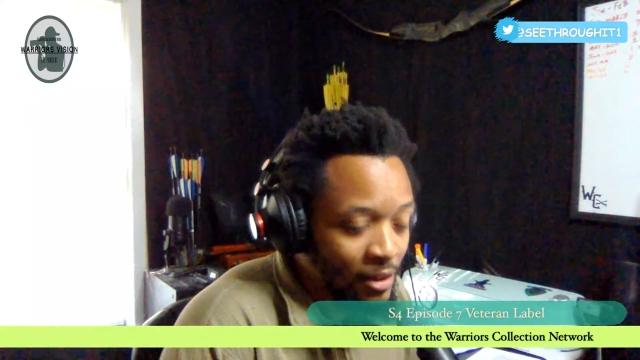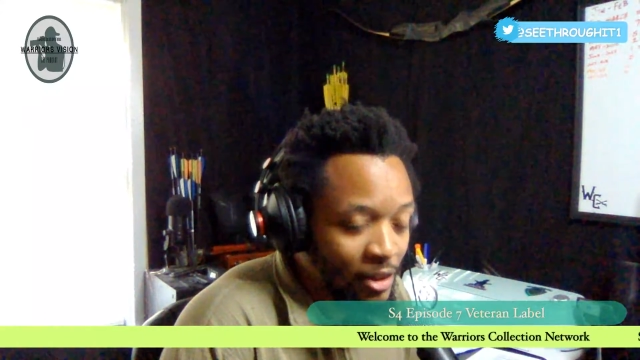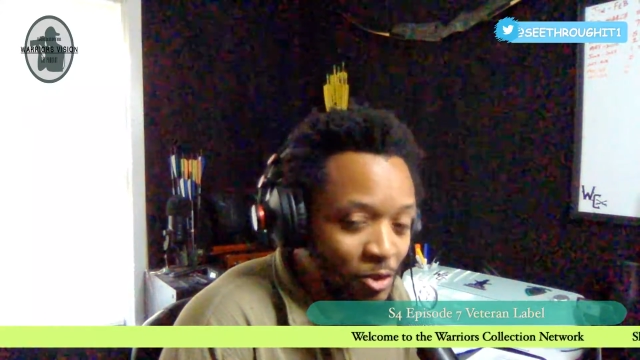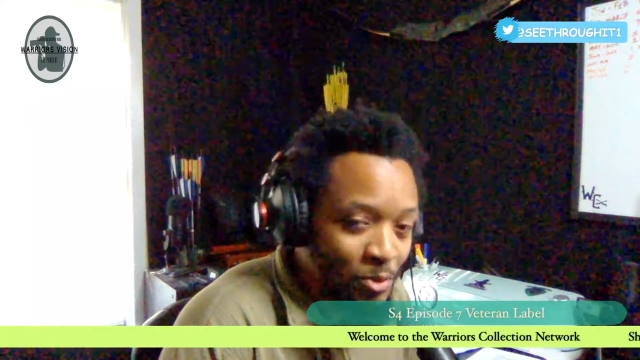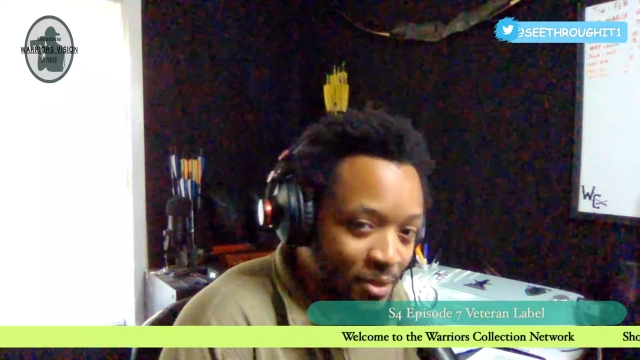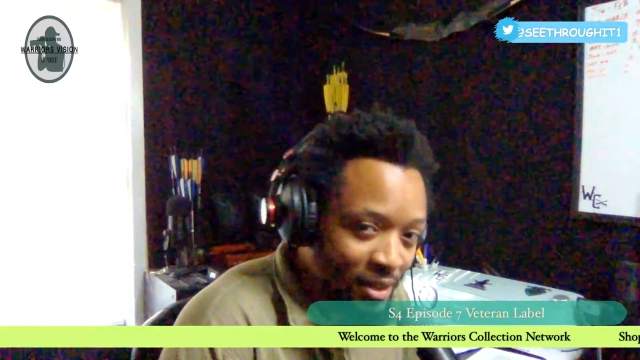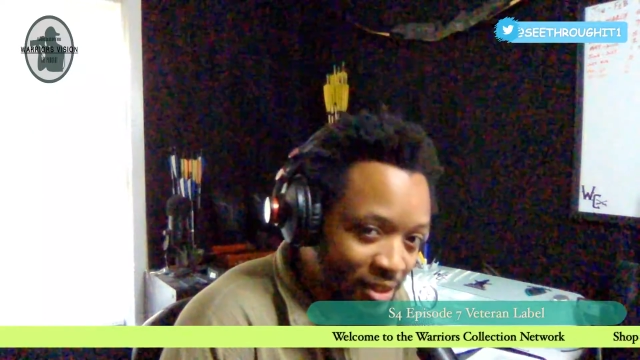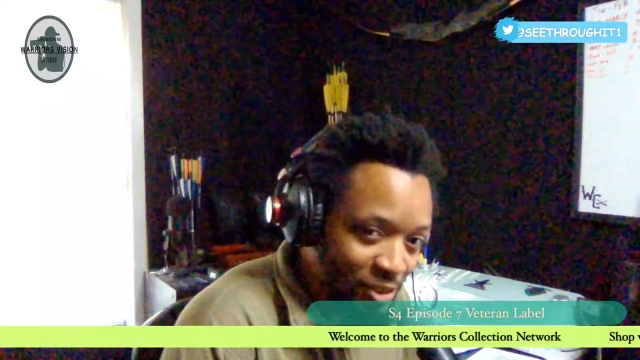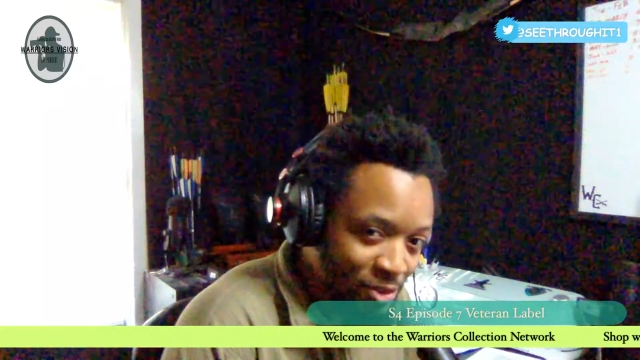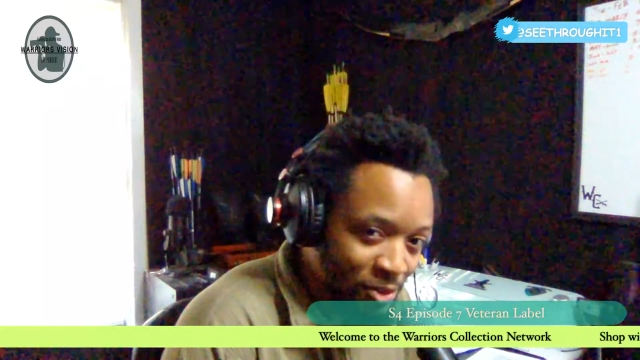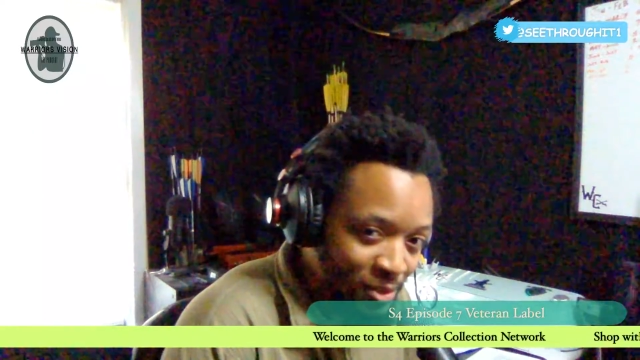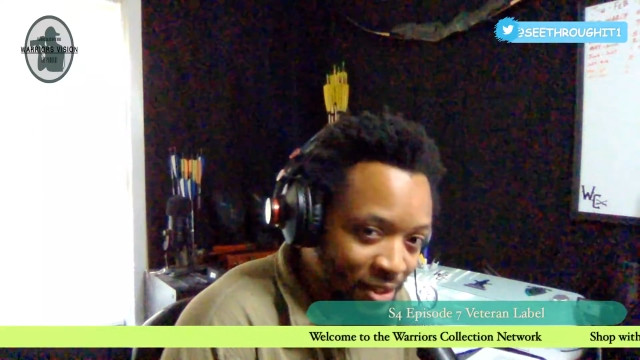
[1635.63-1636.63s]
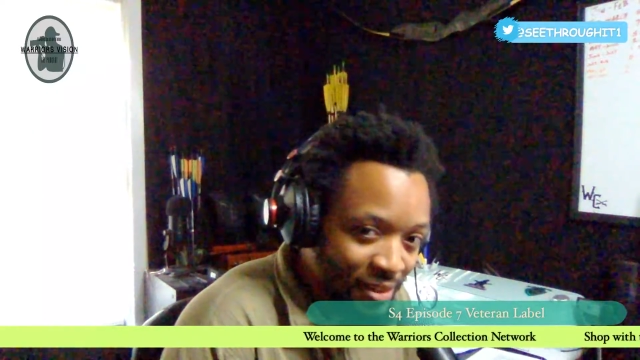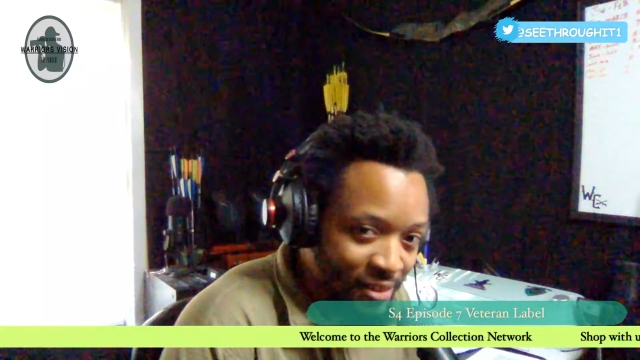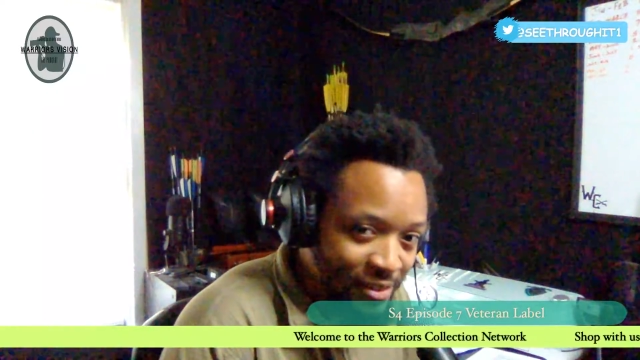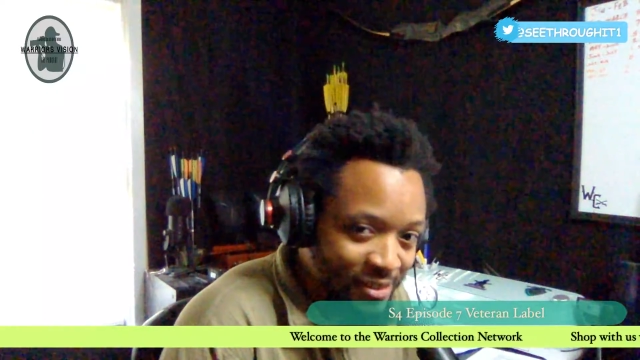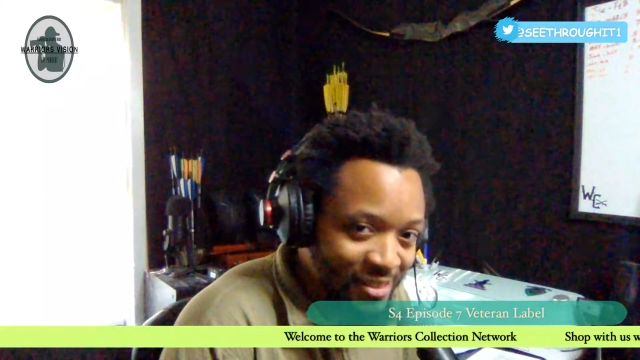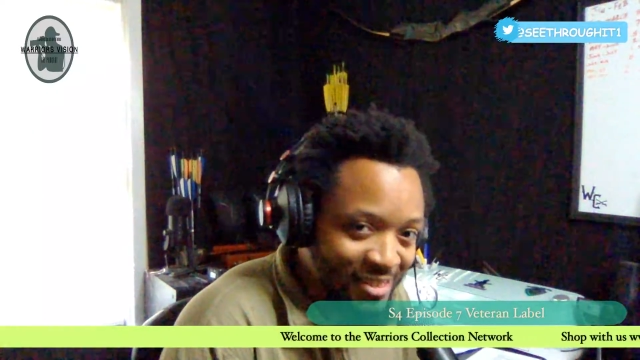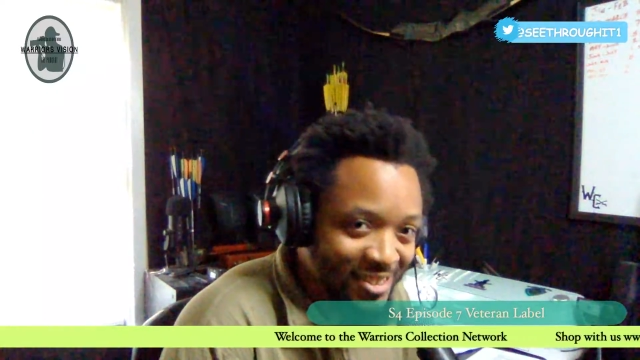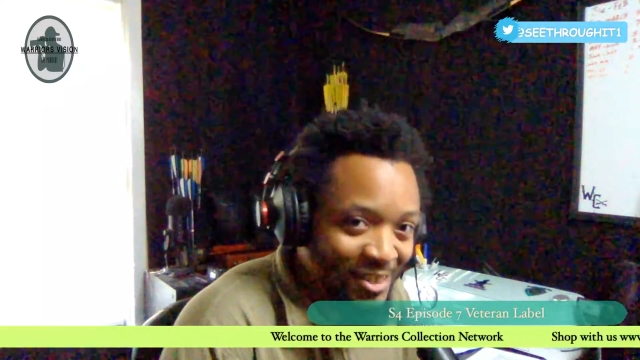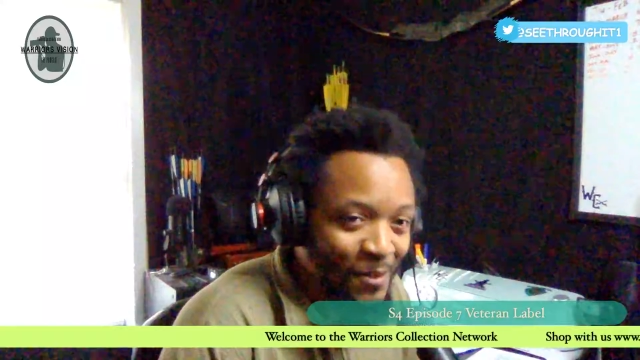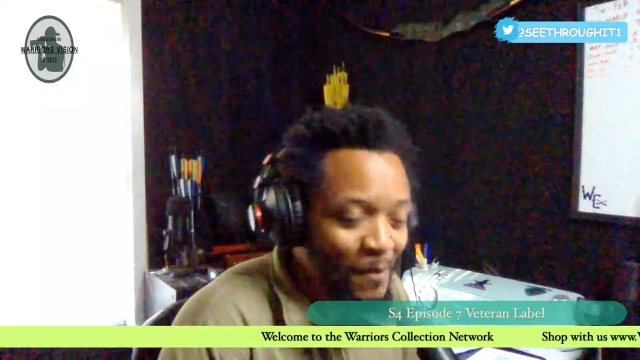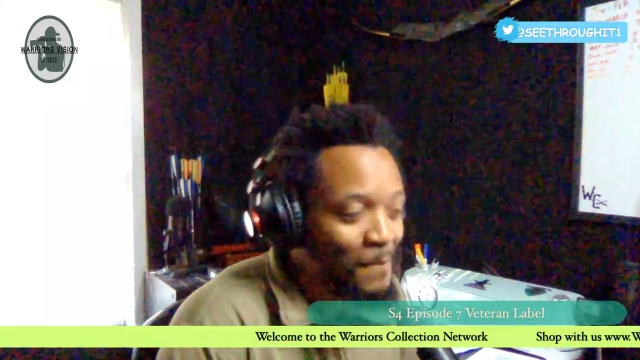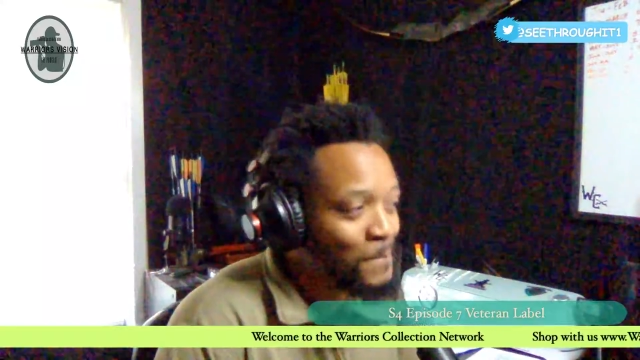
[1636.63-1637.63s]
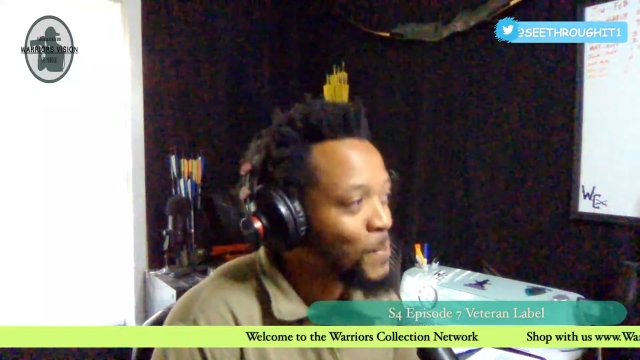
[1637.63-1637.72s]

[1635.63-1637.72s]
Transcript: And you guys know that. So,